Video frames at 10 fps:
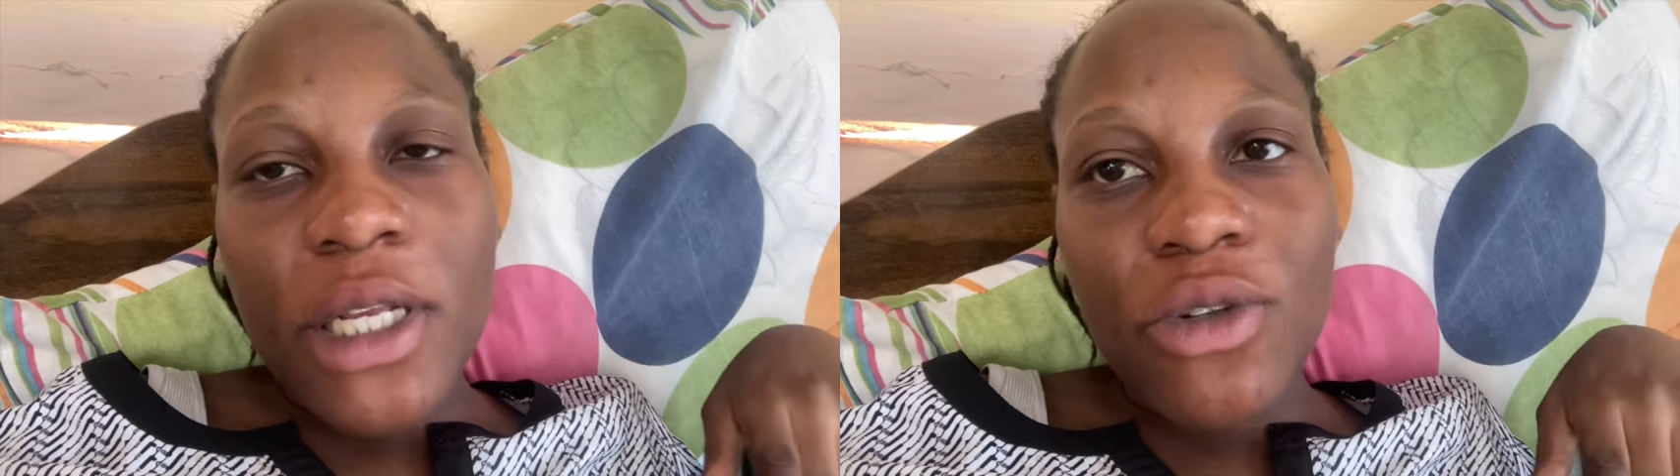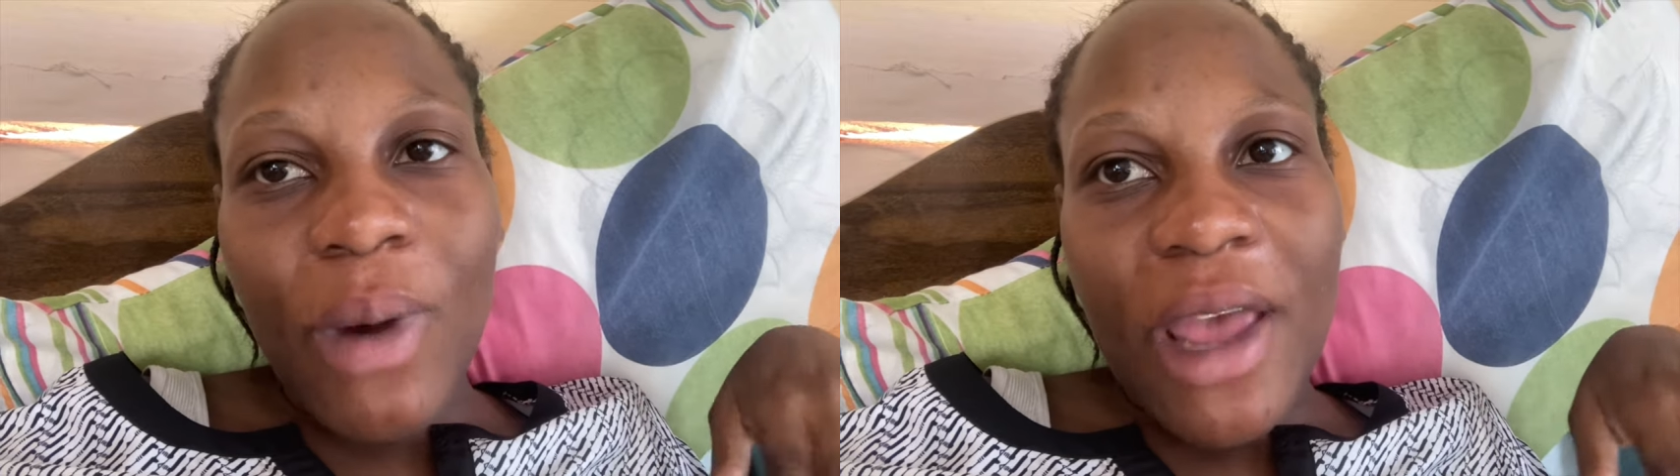
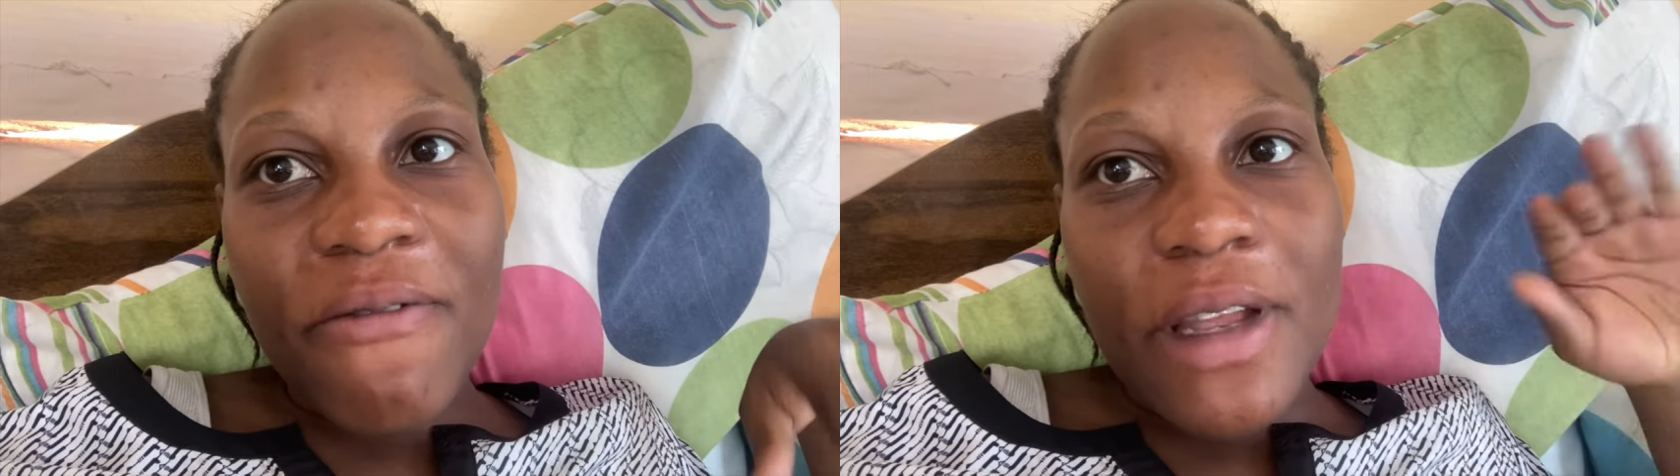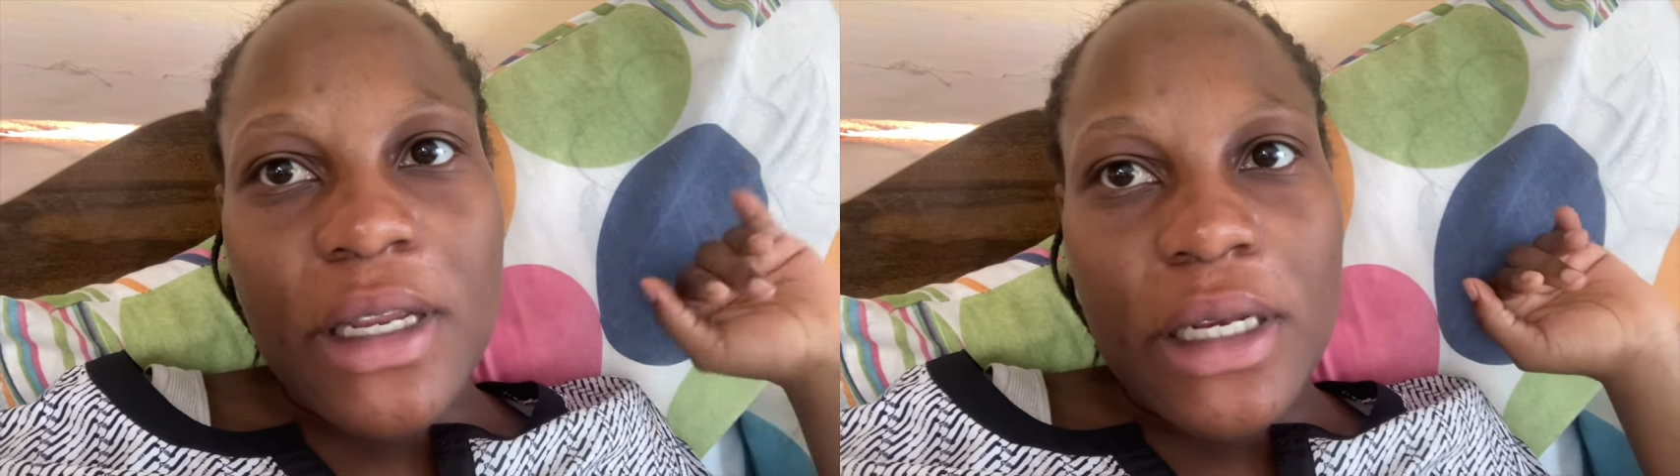his
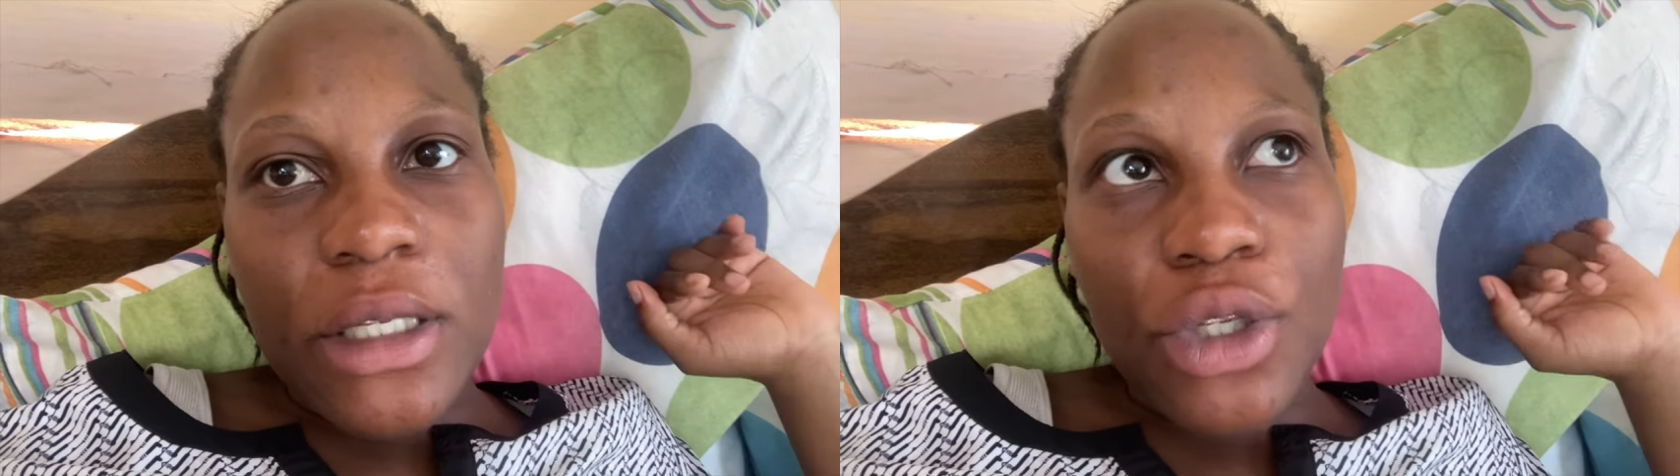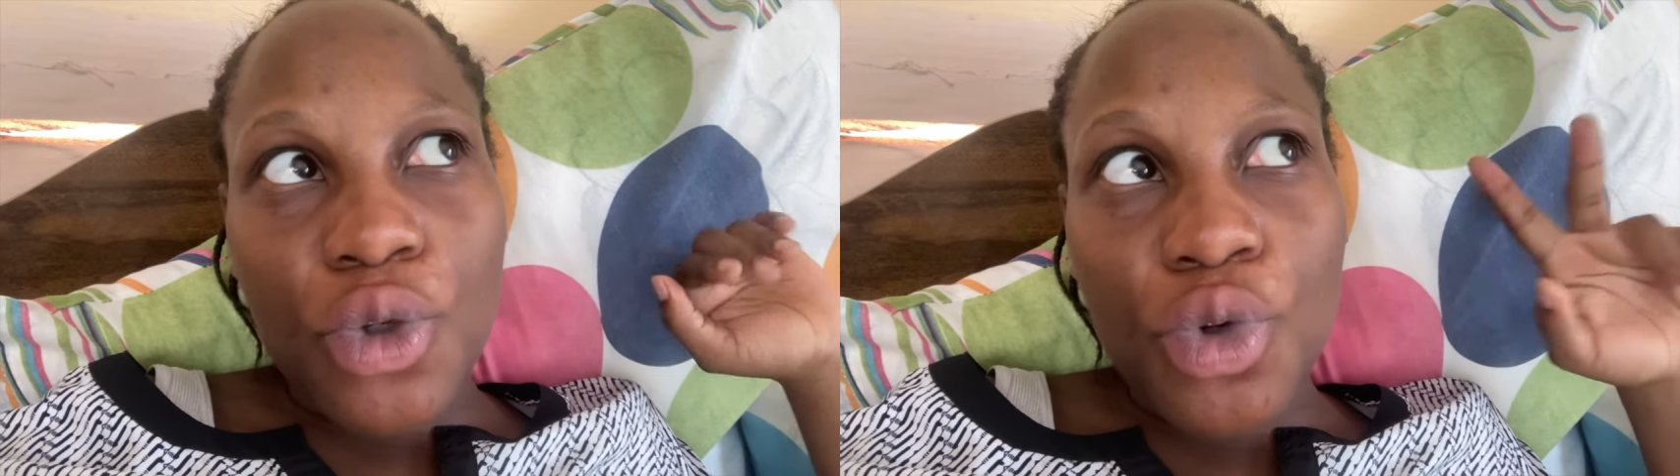wife and
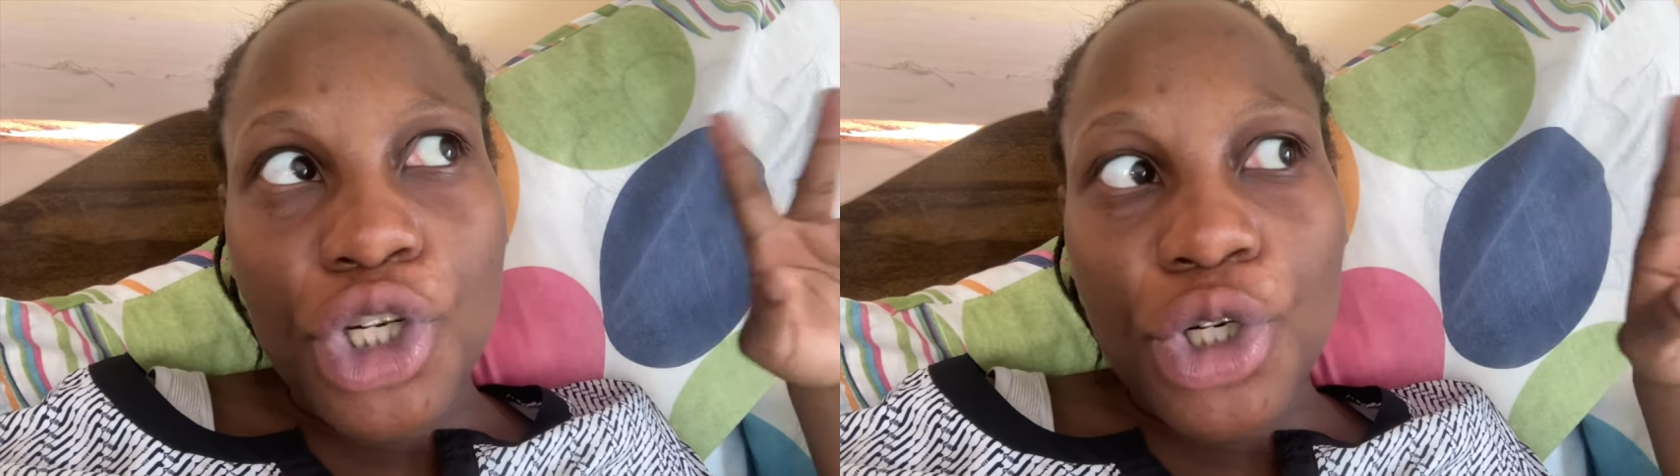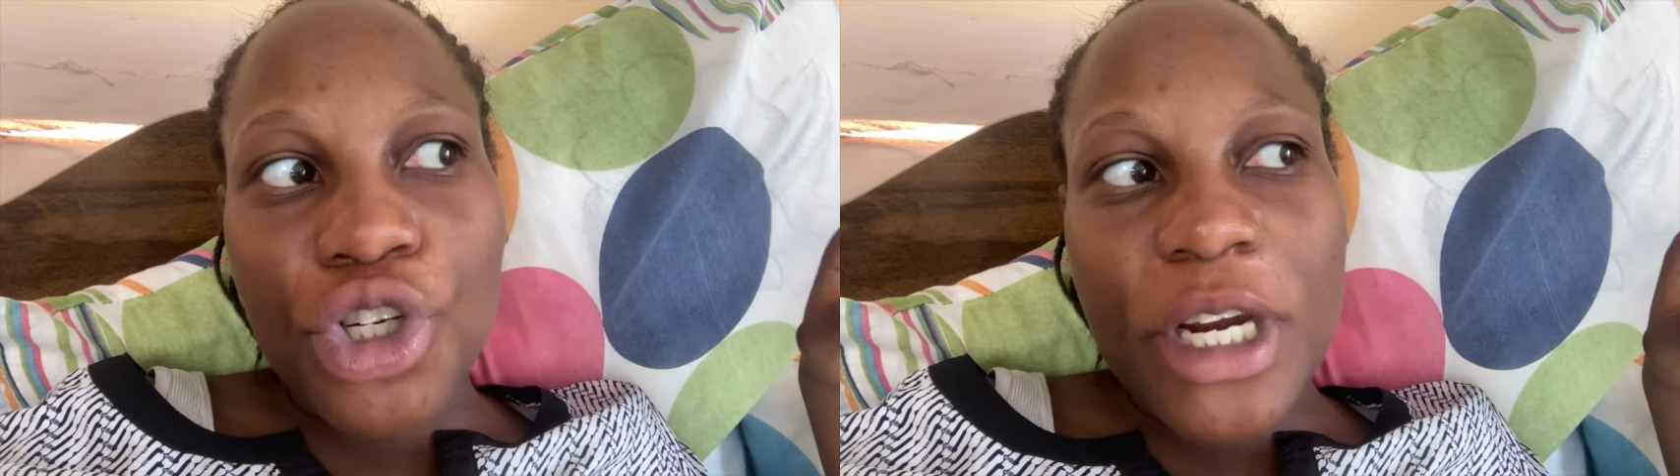his two
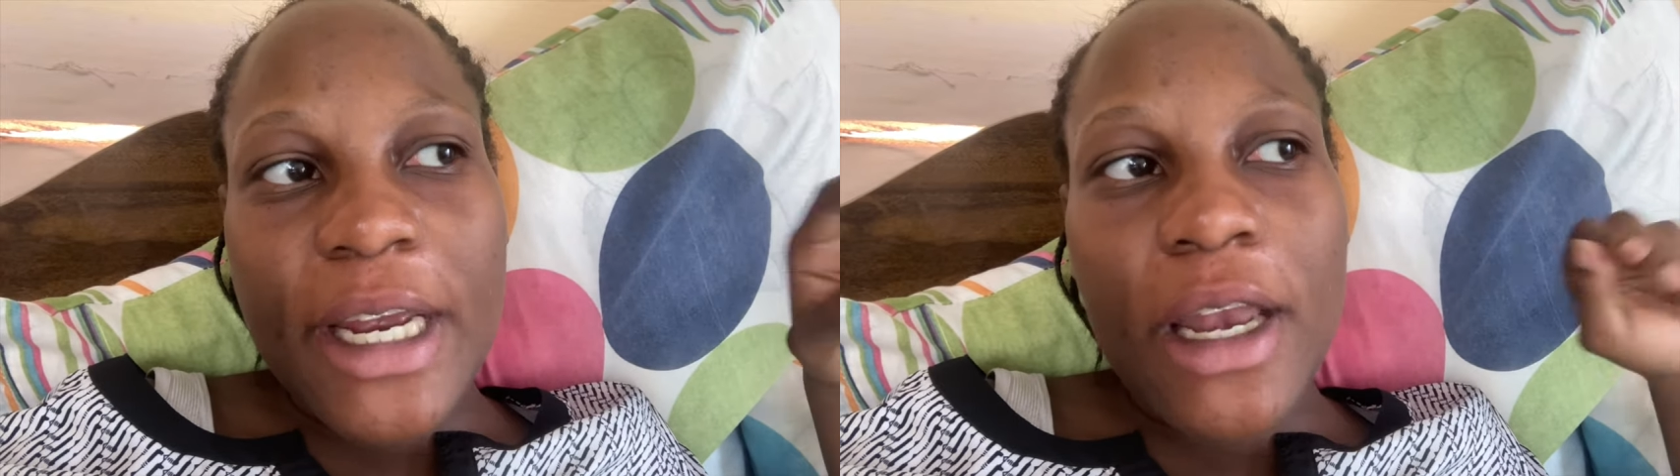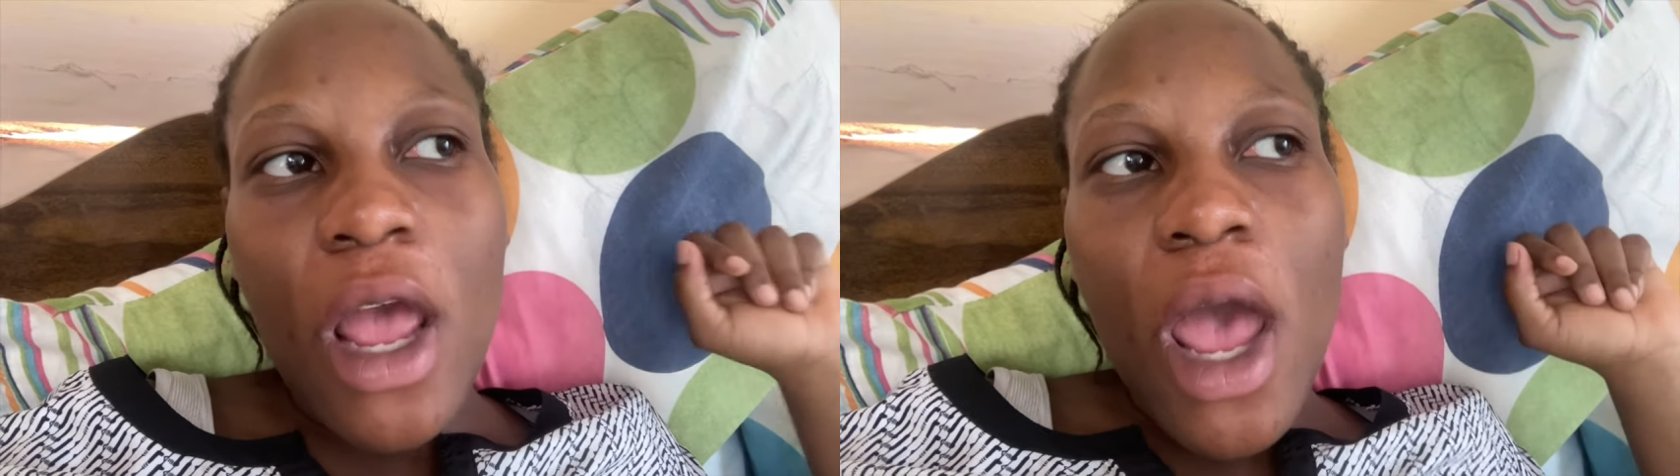
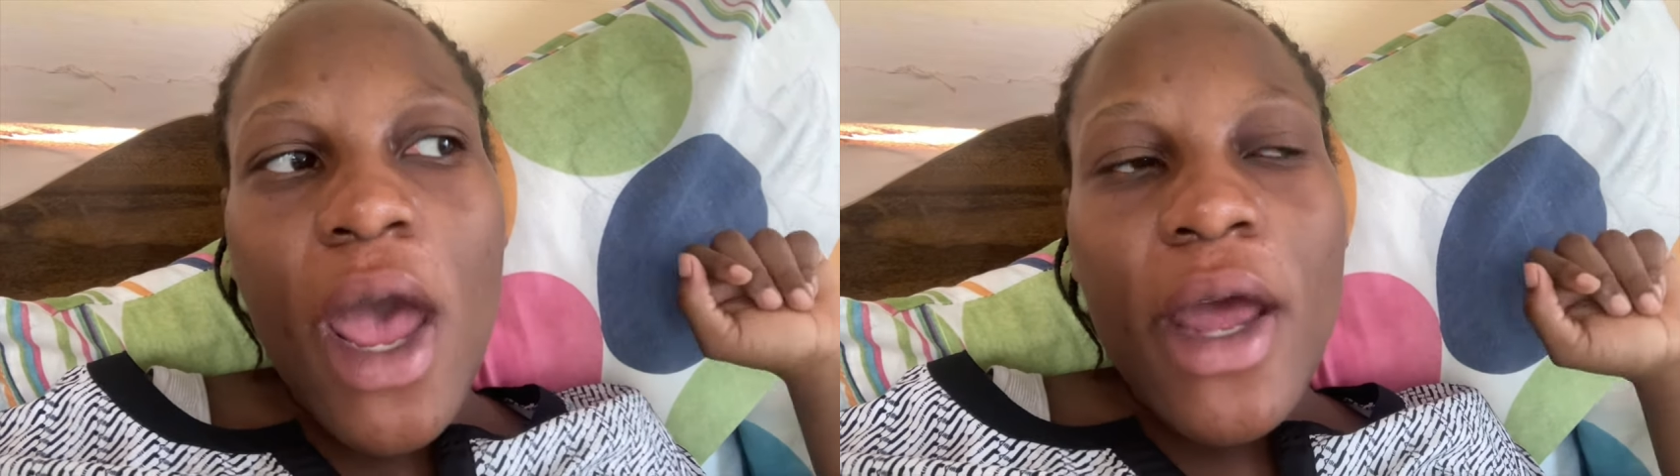children.